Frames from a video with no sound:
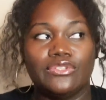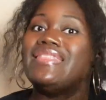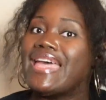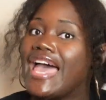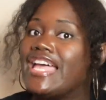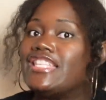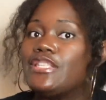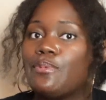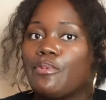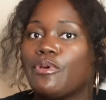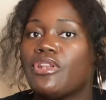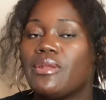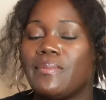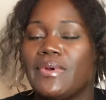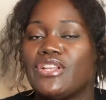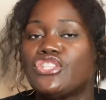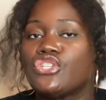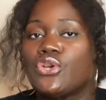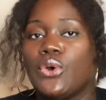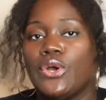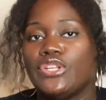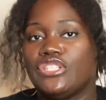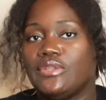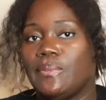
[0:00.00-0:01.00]
That's pretty much
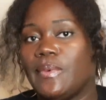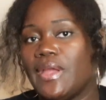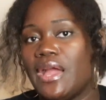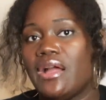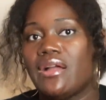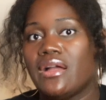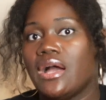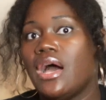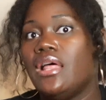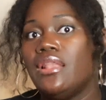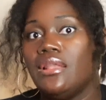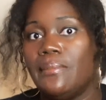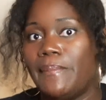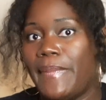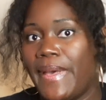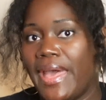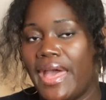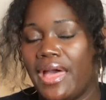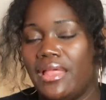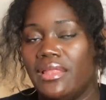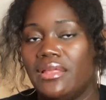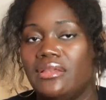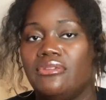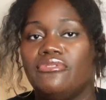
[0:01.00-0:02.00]
going to be our color
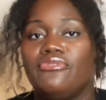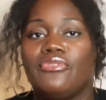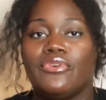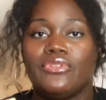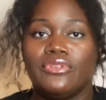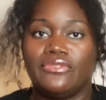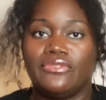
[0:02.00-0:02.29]
palette for the